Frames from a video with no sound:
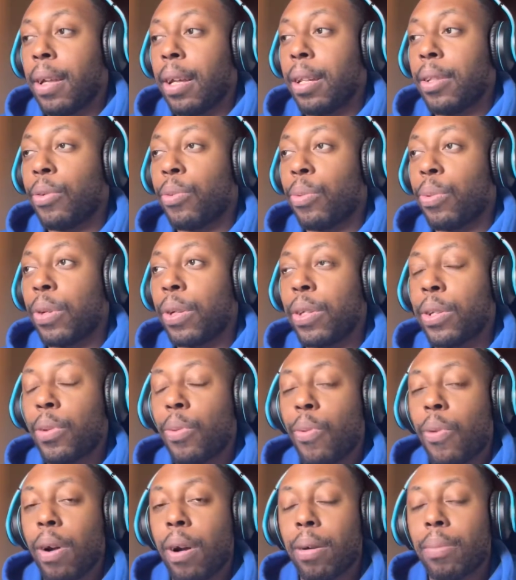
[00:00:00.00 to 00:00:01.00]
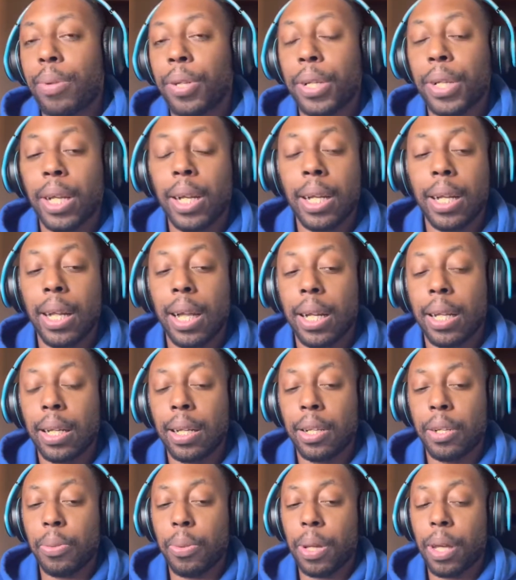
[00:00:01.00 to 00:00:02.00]
And the reason why I'm saying that
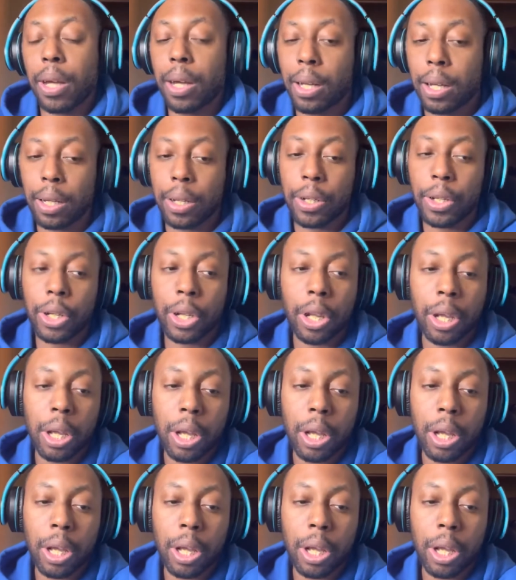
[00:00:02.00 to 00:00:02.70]
is because